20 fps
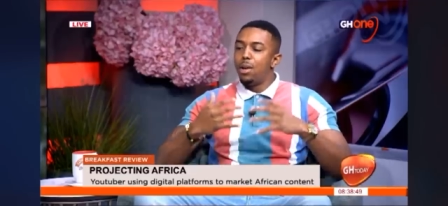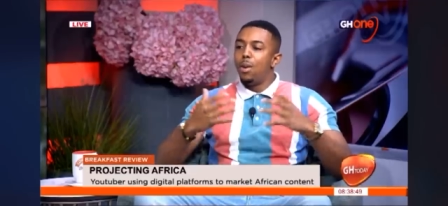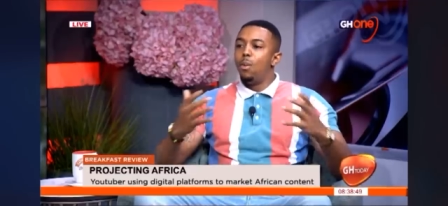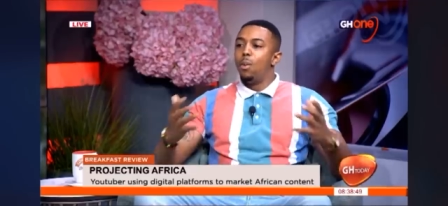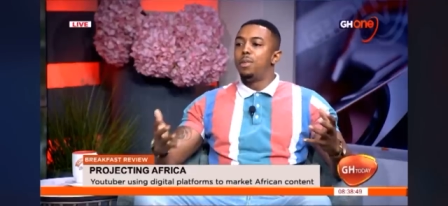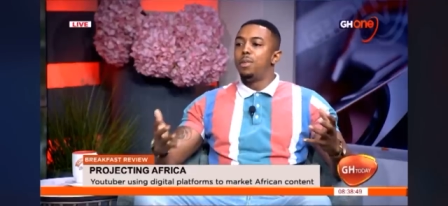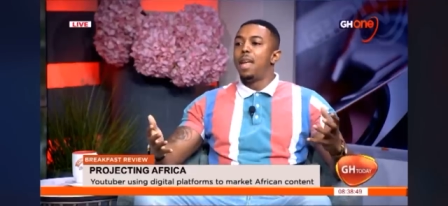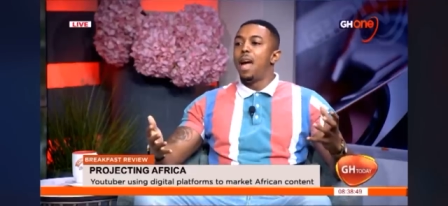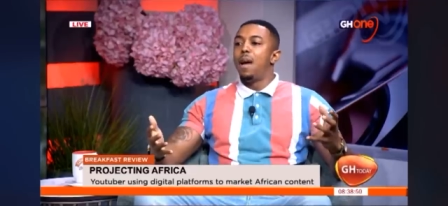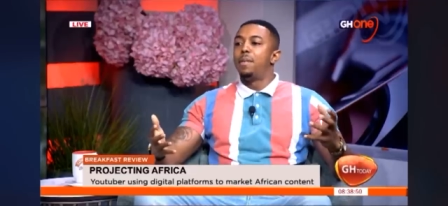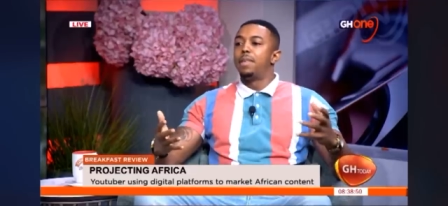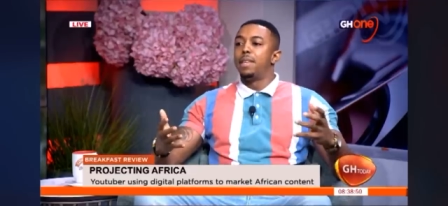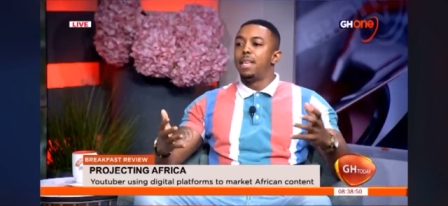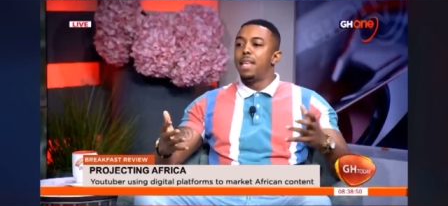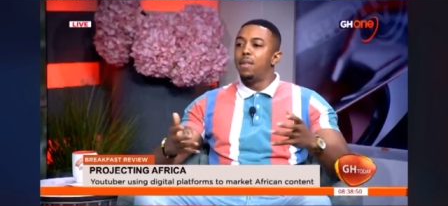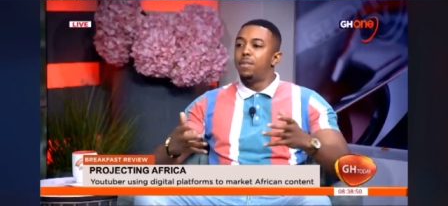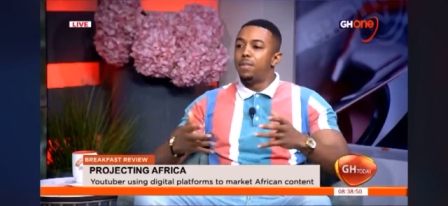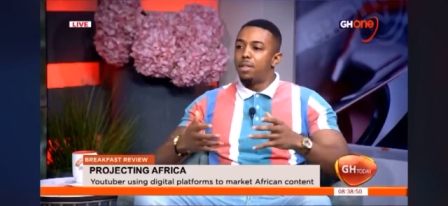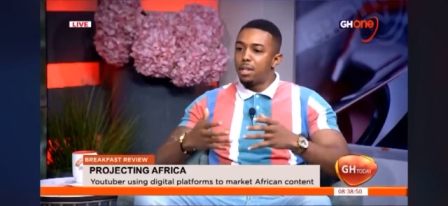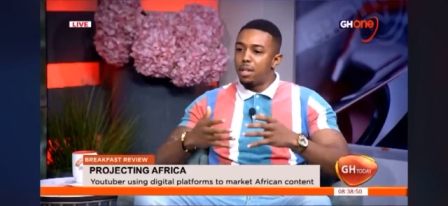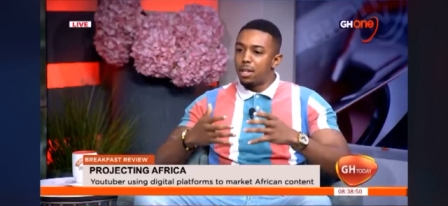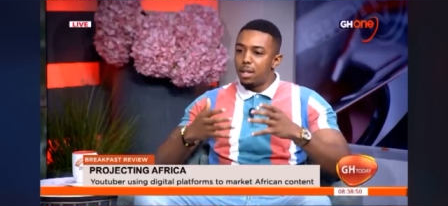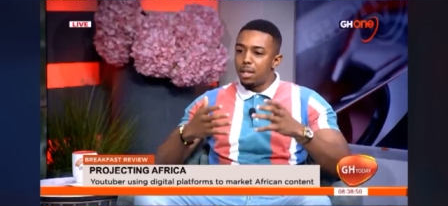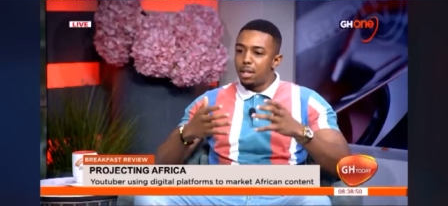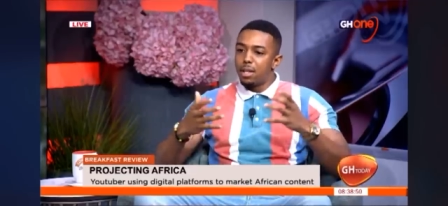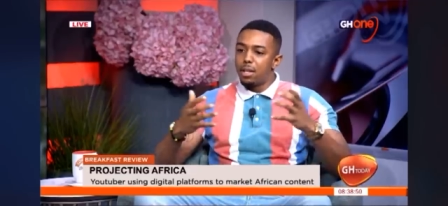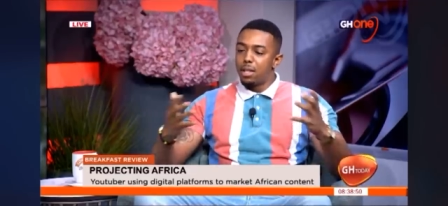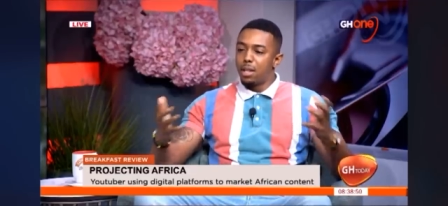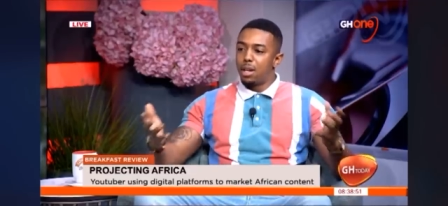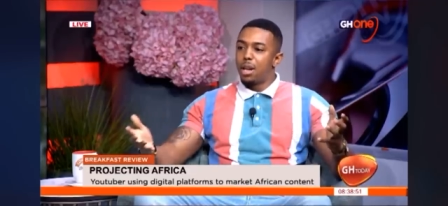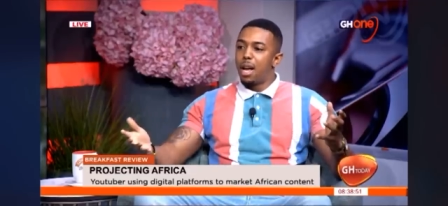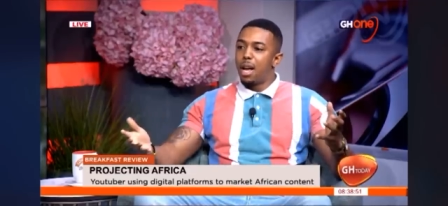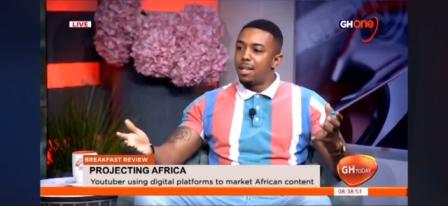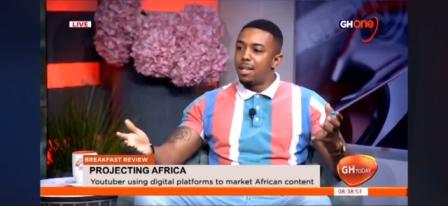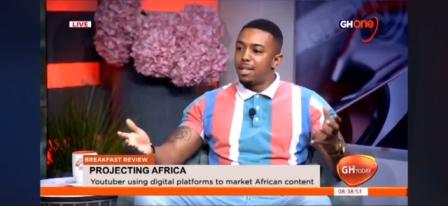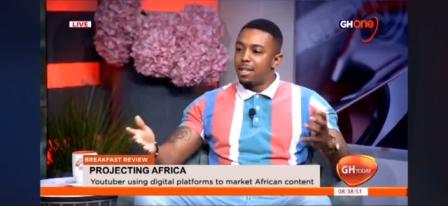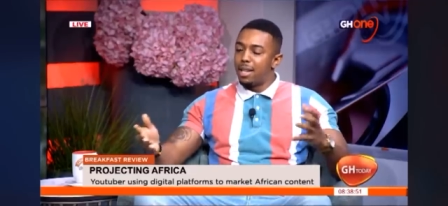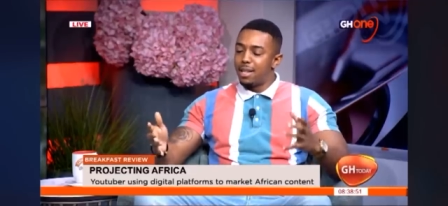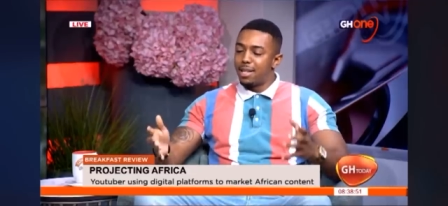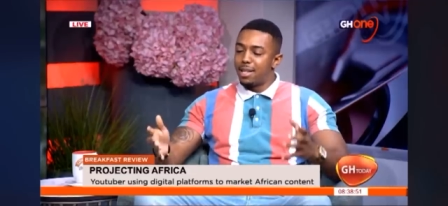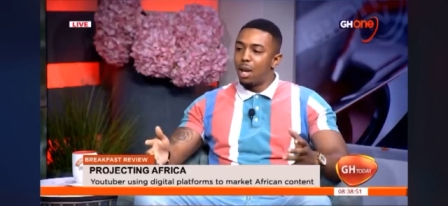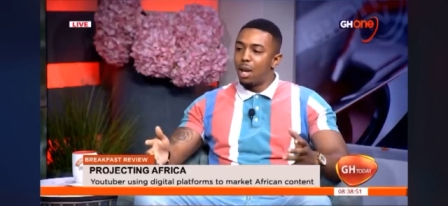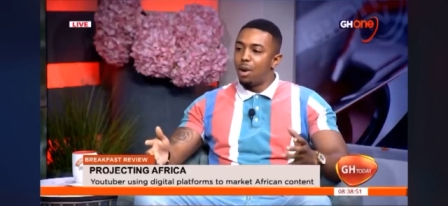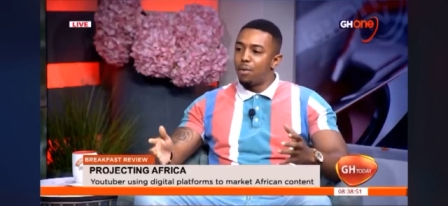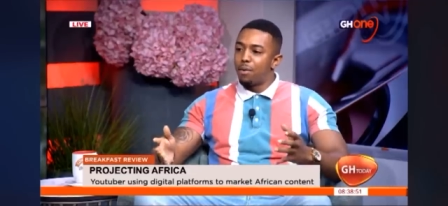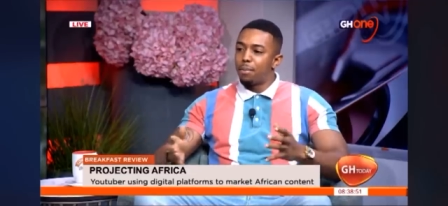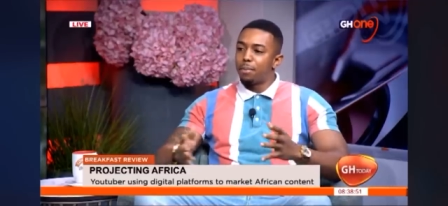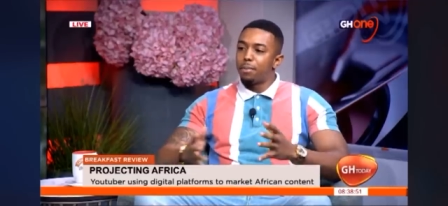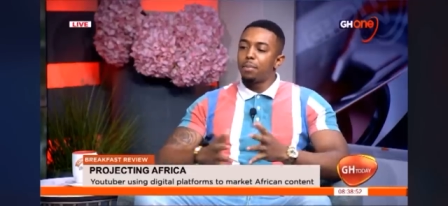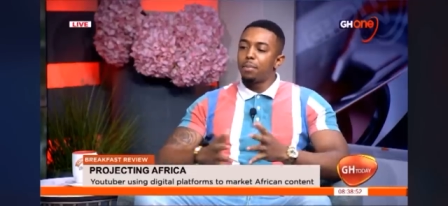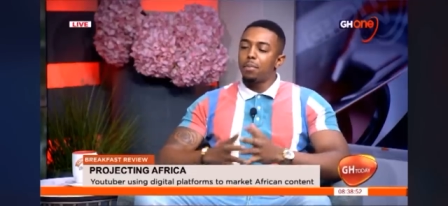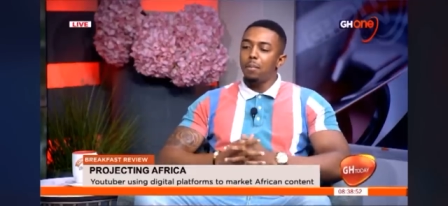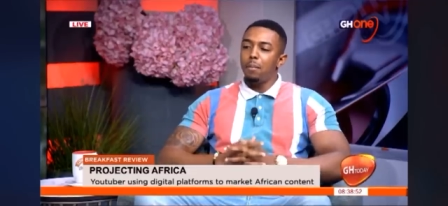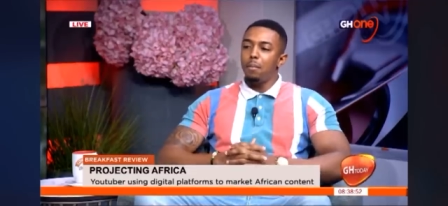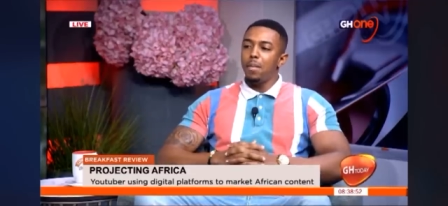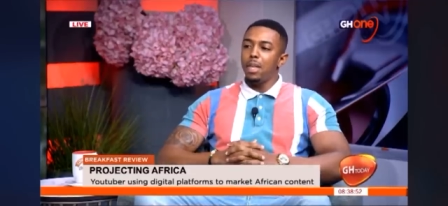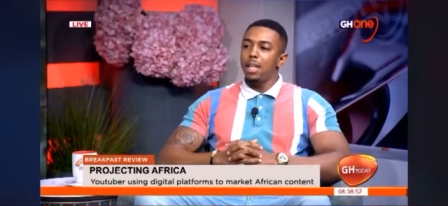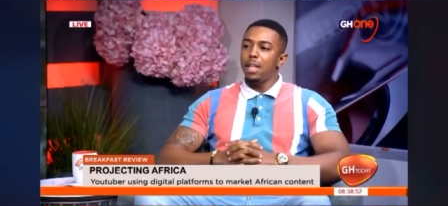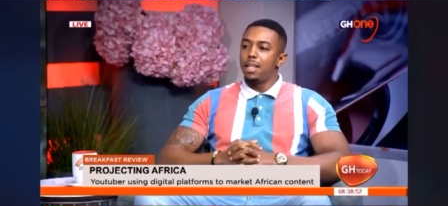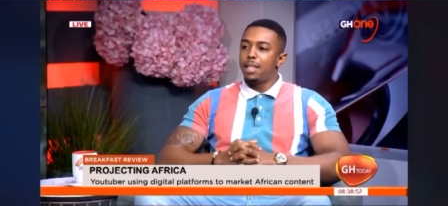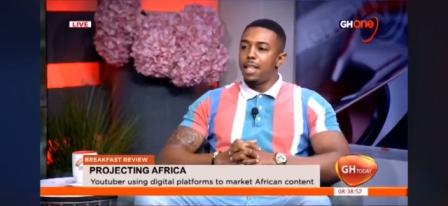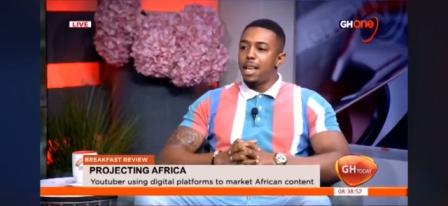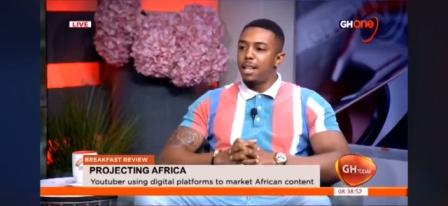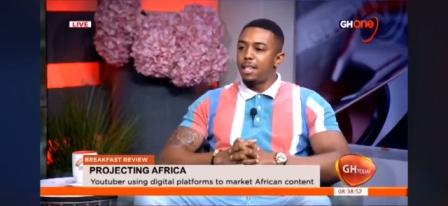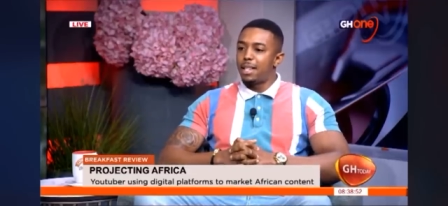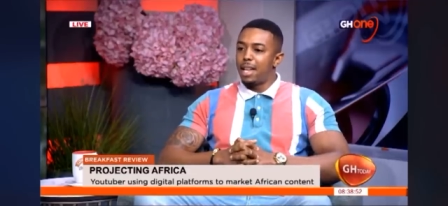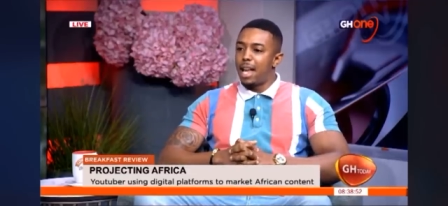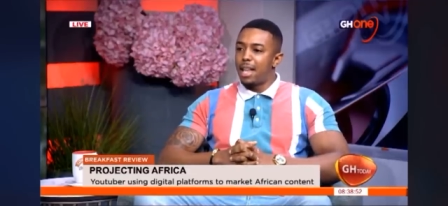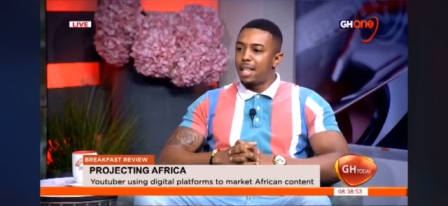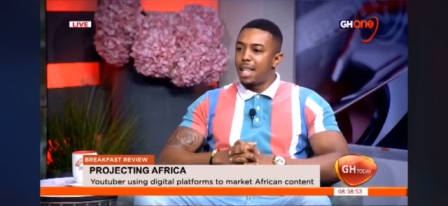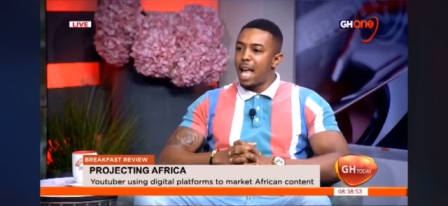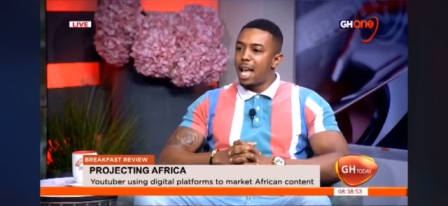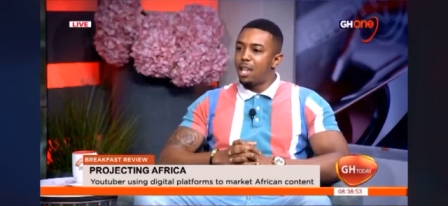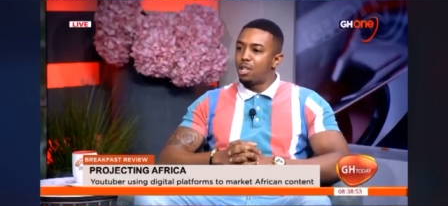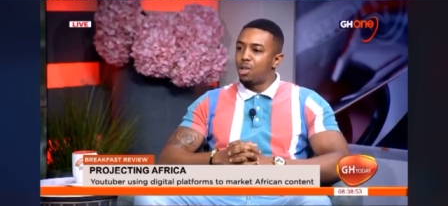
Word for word: what they have to give to the to the continent itself, things like that.